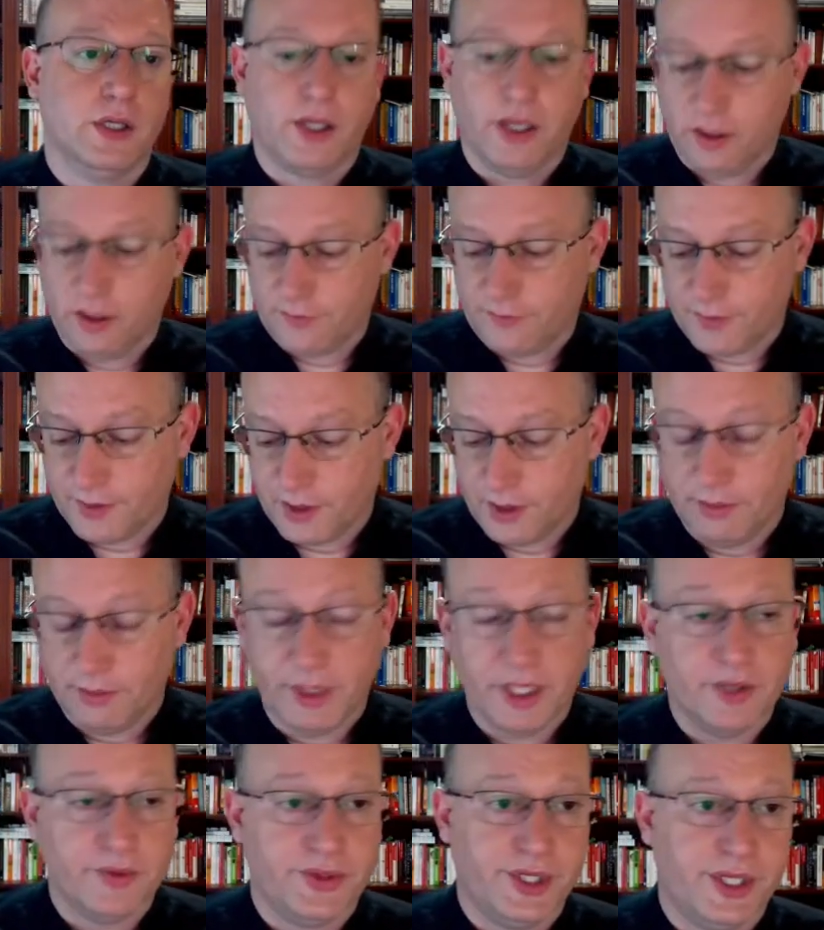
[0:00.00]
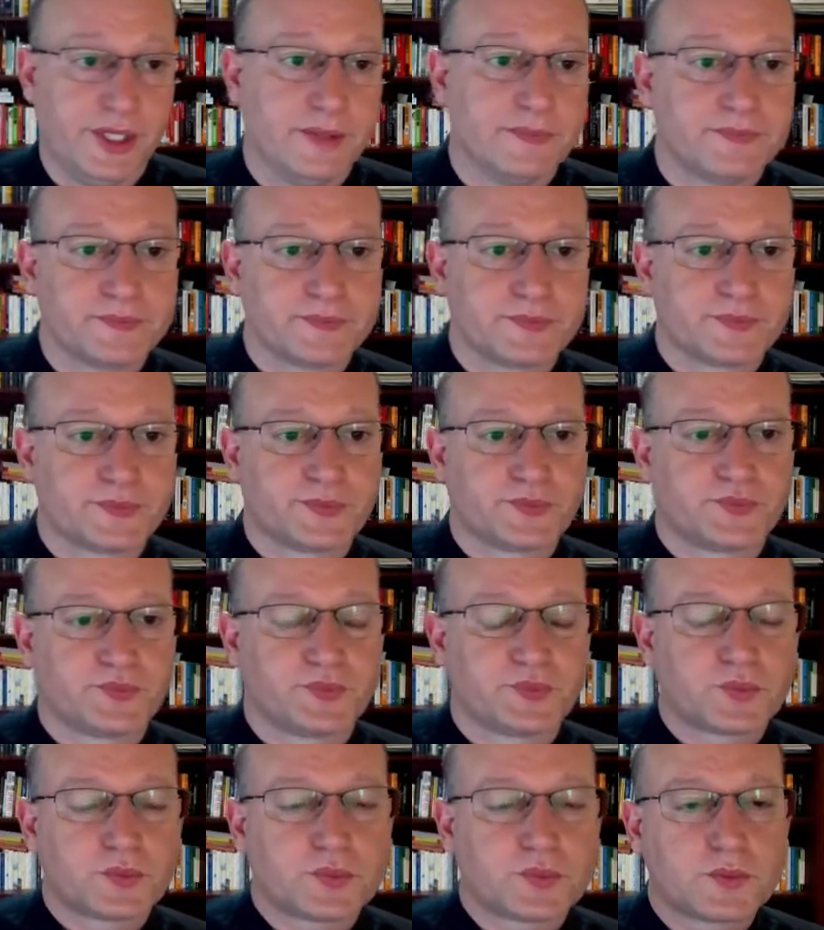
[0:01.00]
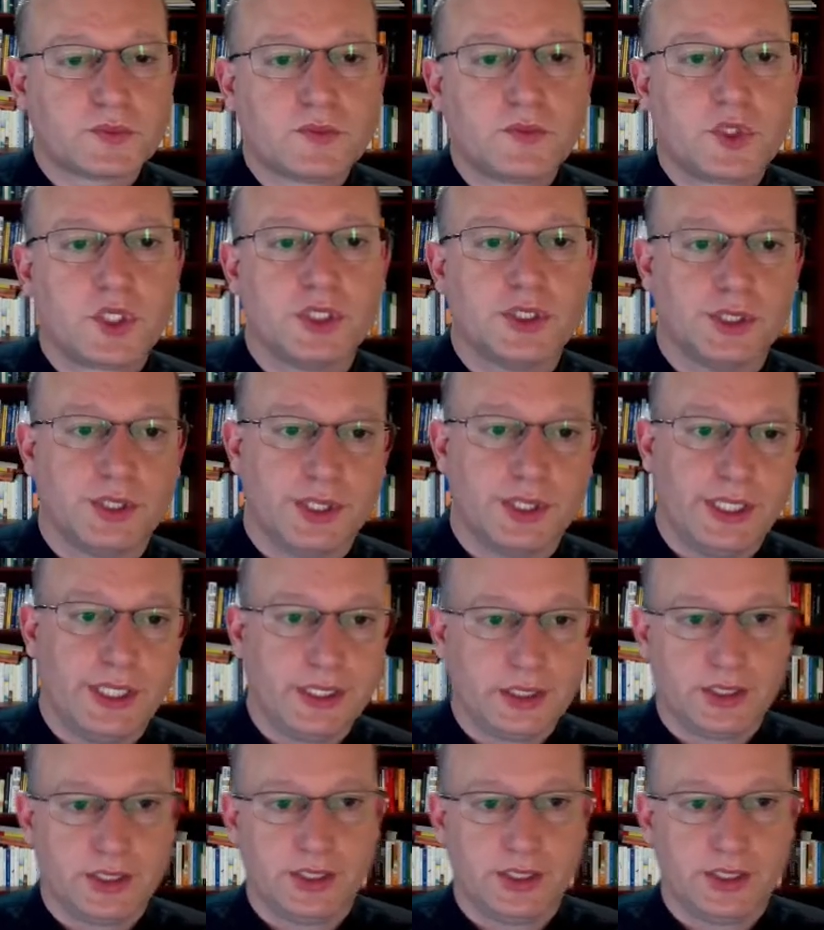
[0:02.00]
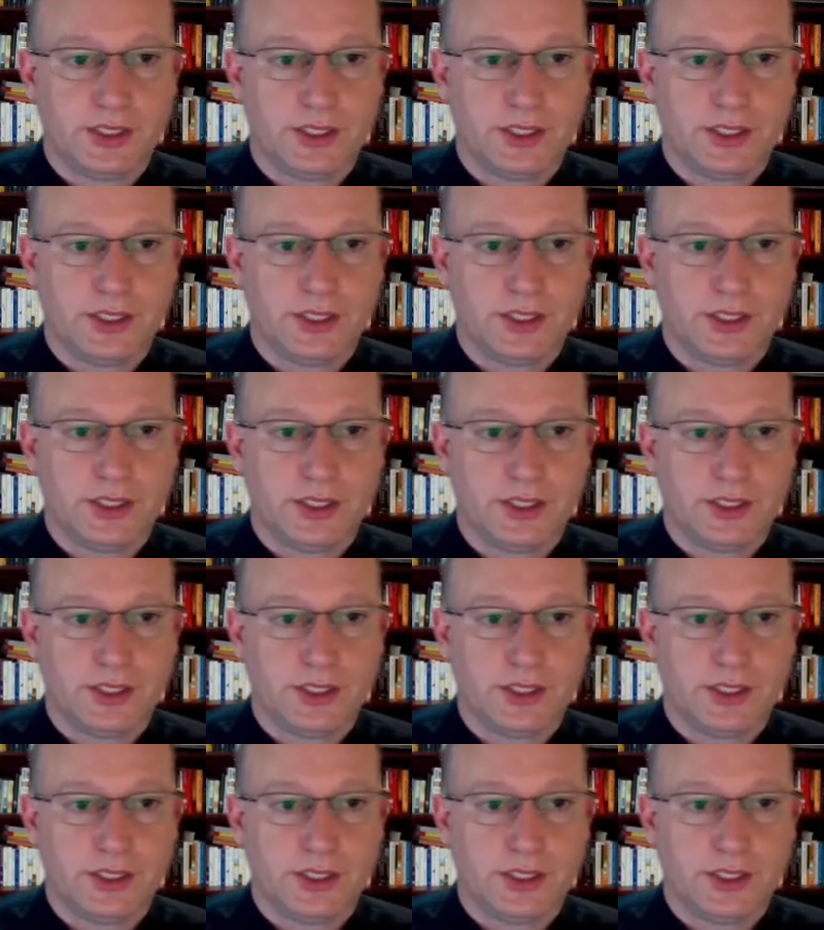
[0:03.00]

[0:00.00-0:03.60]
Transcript: careful about that. So the next step is,